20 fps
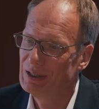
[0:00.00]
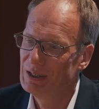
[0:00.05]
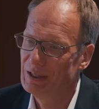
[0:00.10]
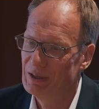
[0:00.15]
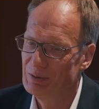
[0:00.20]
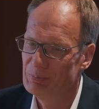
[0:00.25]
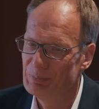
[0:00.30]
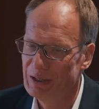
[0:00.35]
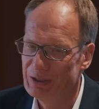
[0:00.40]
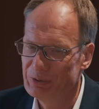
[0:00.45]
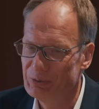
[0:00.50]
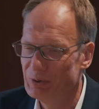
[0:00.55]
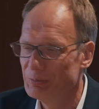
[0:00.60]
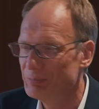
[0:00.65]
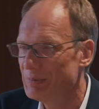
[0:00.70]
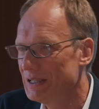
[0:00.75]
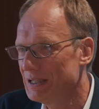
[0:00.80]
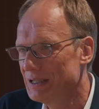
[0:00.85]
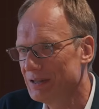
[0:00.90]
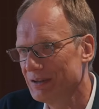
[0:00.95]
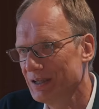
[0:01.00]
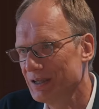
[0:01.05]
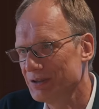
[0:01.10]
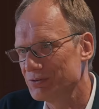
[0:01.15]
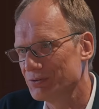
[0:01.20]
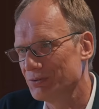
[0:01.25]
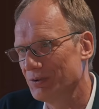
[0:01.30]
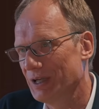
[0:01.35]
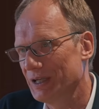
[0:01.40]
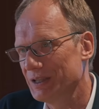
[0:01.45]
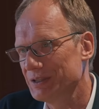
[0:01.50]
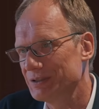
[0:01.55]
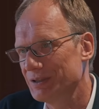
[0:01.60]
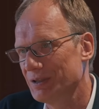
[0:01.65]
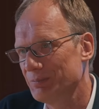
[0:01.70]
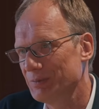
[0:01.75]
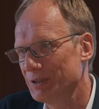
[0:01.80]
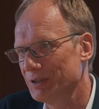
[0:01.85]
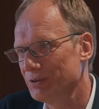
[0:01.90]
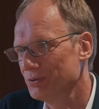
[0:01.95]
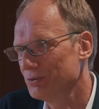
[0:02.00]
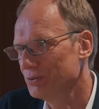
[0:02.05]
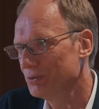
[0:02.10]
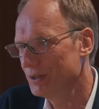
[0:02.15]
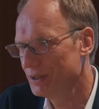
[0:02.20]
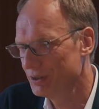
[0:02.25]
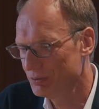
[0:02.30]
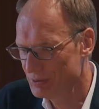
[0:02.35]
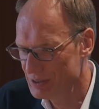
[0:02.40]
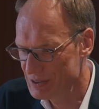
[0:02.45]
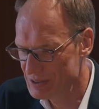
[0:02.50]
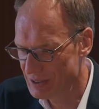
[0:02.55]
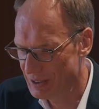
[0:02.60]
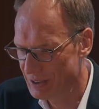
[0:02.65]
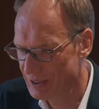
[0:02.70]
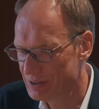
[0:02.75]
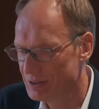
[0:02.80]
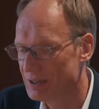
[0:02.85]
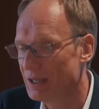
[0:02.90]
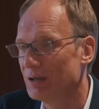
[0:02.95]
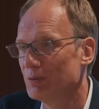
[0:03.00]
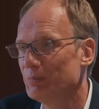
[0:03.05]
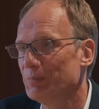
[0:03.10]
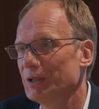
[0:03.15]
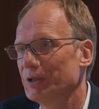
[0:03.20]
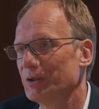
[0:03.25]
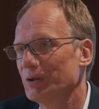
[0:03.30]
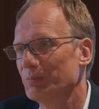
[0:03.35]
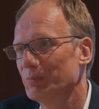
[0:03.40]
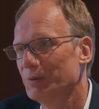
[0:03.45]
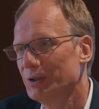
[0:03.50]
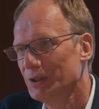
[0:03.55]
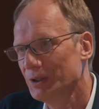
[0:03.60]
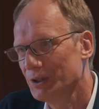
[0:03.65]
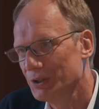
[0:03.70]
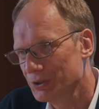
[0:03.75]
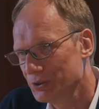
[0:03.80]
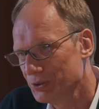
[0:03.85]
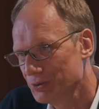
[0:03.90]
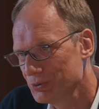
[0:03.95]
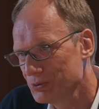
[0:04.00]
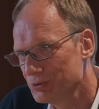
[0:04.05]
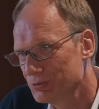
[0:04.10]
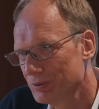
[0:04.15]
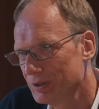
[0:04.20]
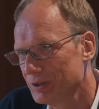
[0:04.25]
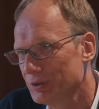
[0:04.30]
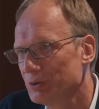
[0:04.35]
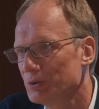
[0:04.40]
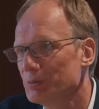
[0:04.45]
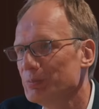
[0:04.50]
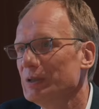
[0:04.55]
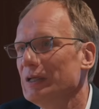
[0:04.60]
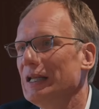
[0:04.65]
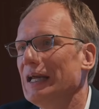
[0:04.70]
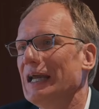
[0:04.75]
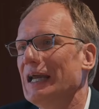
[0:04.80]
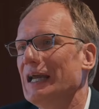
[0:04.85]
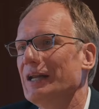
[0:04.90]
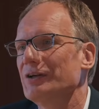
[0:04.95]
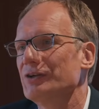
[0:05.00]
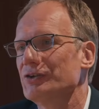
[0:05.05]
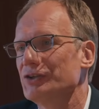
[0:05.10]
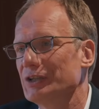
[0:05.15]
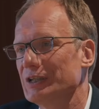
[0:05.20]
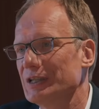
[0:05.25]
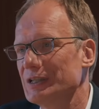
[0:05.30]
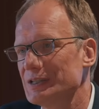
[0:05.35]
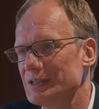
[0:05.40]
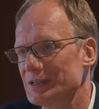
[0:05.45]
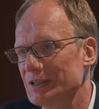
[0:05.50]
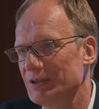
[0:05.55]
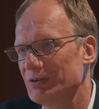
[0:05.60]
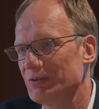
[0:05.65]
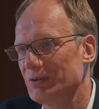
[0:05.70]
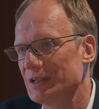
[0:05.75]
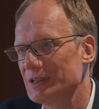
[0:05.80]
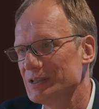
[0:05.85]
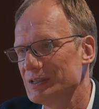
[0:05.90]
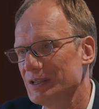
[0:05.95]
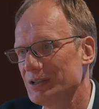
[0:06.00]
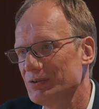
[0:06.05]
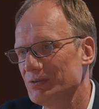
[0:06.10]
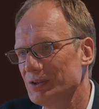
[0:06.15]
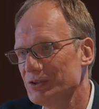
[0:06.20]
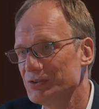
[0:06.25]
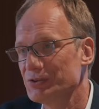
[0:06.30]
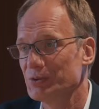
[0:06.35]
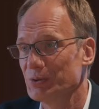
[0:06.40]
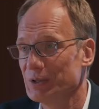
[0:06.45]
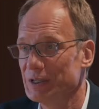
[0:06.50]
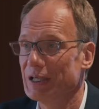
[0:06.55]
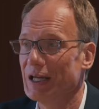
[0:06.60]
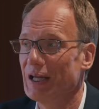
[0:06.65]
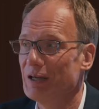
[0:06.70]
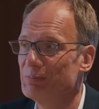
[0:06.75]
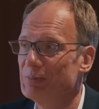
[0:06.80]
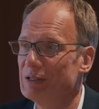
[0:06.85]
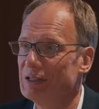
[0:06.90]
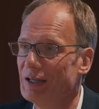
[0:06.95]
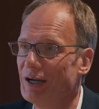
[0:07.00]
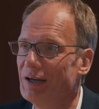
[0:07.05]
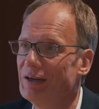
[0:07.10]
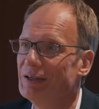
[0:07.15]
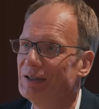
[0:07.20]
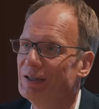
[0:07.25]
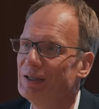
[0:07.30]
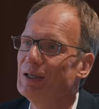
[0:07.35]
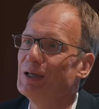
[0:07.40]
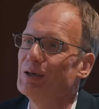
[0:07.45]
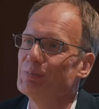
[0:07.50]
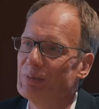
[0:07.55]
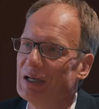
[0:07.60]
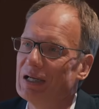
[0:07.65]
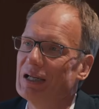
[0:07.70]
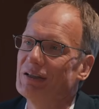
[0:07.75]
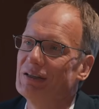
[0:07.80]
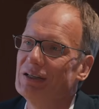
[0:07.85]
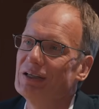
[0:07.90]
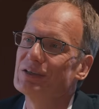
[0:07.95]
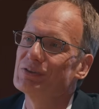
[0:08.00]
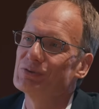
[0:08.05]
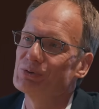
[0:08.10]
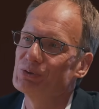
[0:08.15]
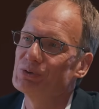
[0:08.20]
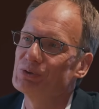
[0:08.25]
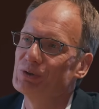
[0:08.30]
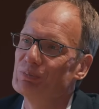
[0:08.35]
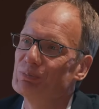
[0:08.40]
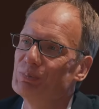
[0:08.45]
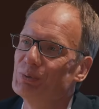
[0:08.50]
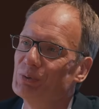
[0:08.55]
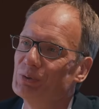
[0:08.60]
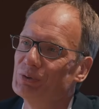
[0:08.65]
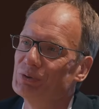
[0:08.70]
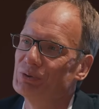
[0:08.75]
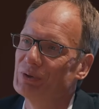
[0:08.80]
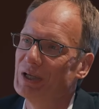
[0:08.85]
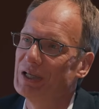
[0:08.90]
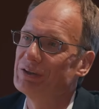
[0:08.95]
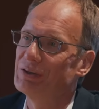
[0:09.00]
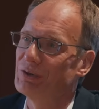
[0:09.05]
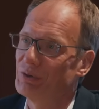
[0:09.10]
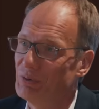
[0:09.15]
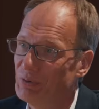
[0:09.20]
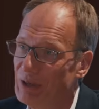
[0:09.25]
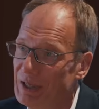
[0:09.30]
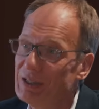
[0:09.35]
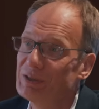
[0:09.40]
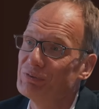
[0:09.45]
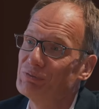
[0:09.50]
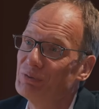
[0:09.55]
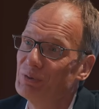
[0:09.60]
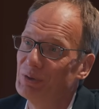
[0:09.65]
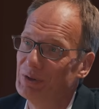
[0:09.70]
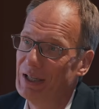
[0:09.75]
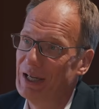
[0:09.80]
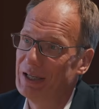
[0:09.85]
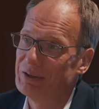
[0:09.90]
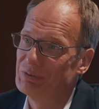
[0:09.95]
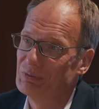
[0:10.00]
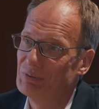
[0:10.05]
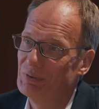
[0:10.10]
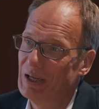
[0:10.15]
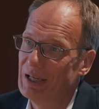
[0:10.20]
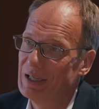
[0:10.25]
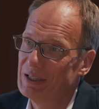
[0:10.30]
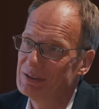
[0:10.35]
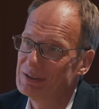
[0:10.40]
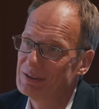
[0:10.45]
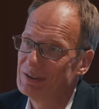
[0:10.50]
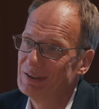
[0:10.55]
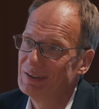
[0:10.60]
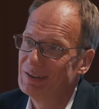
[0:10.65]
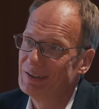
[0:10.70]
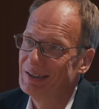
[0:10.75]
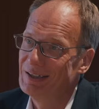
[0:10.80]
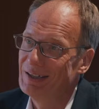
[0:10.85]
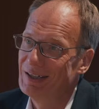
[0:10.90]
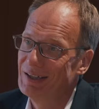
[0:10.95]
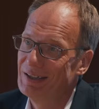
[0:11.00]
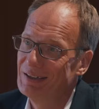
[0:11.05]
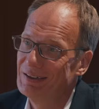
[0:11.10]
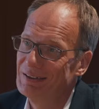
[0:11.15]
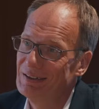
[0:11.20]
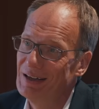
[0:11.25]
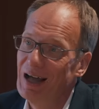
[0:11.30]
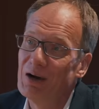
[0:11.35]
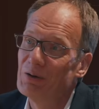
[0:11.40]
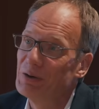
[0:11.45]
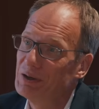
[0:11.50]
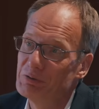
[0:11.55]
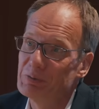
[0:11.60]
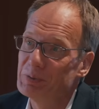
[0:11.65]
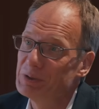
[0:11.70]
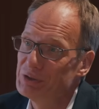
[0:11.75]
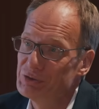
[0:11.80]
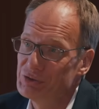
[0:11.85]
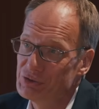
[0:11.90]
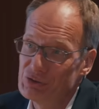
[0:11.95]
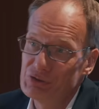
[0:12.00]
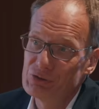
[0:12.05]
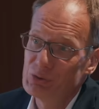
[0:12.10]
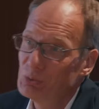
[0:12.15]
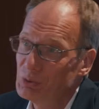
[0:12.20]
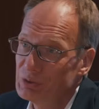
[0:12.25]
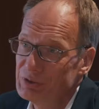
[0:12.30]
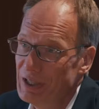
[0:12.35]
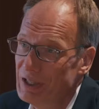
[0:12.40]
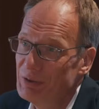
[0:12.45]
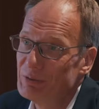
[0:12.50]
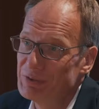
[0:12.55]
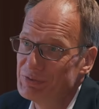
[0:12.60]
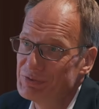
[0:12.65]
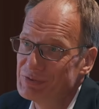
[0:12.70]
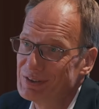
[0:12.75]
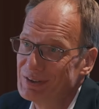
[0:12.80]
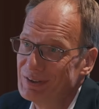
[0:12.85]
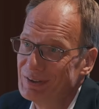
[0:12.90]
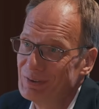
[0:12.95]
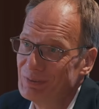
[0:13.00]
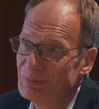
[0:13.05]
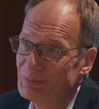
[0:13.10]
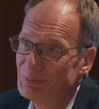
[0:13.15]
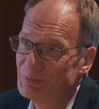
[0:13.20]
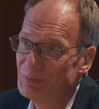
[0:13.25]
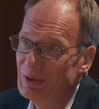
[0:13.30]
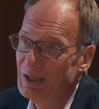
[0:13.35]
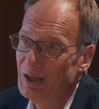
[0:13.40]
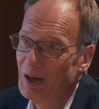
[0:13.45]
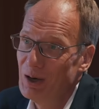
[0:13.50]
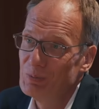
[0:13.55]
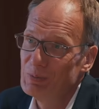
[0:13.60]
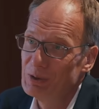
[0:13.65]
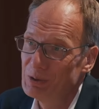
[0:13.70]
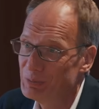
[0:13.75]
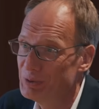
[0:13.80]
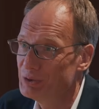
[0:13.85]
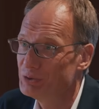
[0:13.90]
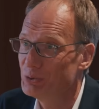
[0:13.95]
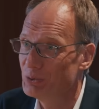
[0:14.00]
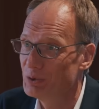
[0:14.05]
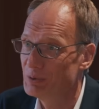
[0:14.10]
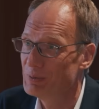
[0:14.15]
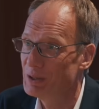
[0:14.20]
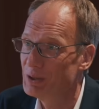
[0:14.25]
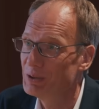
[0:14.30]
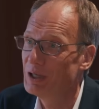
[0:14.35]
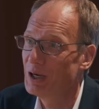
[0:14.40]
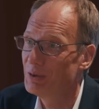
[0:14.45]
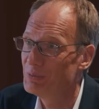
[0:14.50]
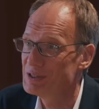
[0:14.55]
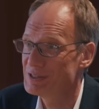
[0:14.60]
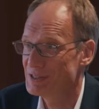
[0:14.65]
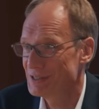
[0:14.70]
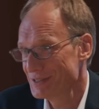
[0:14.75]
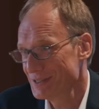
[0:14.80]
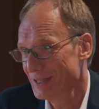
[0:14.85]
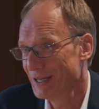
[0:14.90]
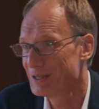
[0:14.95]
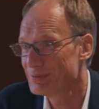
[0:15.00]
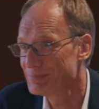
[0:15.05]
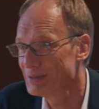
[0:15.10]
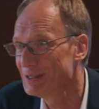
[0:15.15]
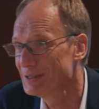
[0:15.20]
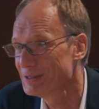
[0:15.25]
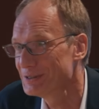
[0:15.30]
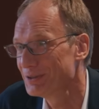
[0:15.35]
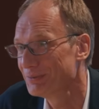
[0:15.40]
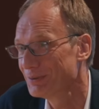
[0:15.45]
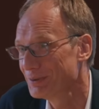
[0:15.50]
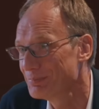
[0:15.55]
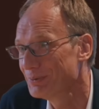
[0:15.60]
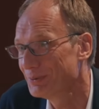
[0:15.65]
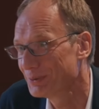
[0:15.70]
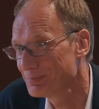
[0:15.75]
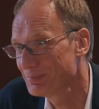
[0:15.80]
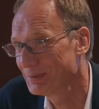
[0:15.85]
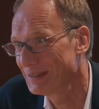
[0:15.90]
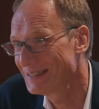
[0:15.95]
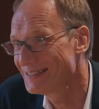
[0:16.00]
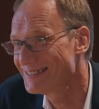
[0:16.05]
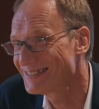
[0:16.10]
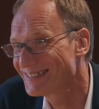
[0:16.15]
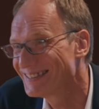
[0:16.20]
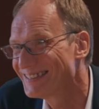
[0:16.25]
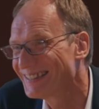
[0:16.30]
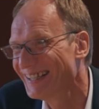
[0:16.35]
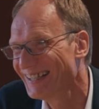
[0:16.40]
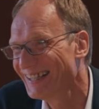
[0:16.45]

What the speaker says: And by doing many things, right? I mean, doing recycled aluminium, use renewable energy, etc., etc. So it can be done. But I think it's also important to get the credit for that, right? And now everybody just talk tariffs. Well, how about we talk about our sustainability report, please?